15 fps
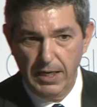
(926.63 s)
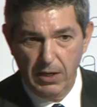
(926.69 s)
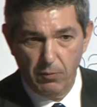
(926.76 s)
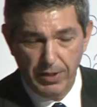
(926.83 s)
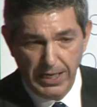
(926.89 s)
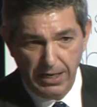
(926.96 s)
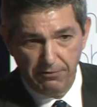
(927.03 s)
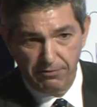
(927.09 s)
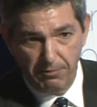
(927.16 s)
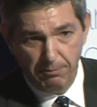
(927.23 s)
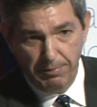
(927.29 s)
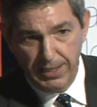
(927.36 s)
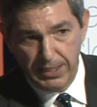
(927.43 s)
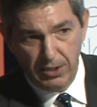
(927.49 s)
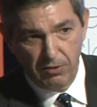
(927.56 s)
And we have
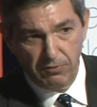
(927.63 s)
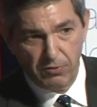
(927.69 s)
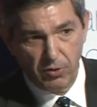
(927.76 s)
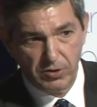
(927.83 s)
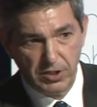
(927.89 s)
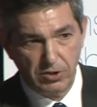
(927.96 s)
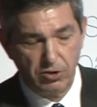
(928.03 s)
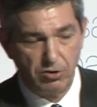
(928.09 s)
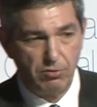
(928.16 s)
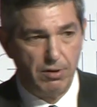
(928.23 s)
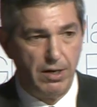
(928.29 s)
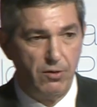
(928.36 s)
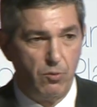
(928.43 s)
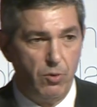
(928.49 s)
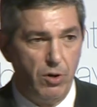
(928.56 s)
many of those issues
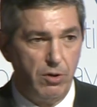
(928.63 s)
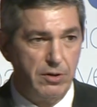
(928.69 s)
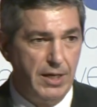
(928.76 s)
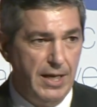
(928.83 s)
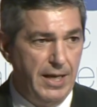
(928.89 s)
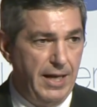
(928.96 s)
around the world.